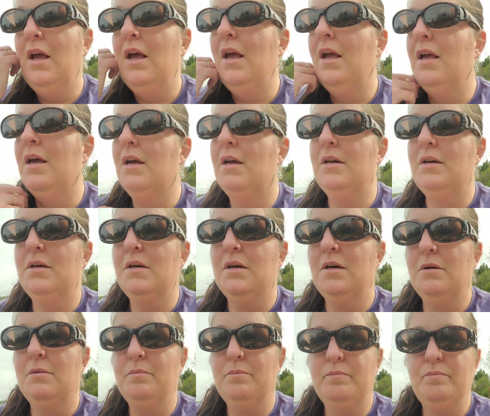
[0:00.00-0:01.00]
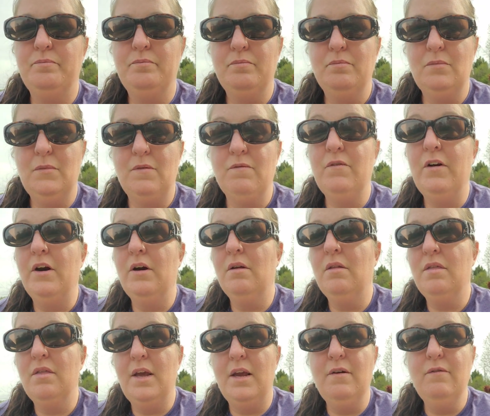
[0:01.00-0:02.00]
and I'm very
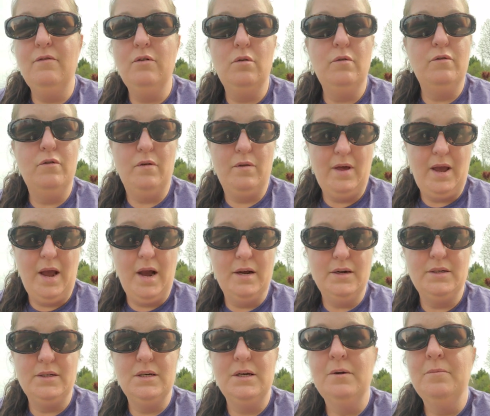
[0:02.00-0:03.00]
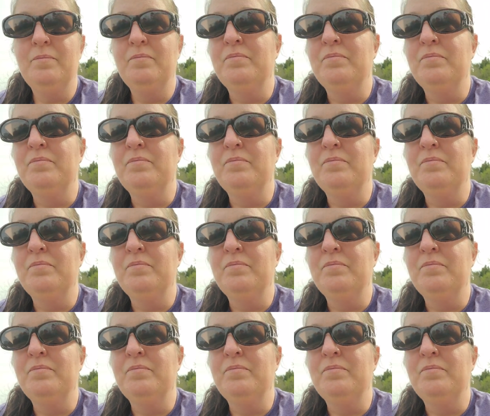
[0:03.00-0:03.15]
thankful for that.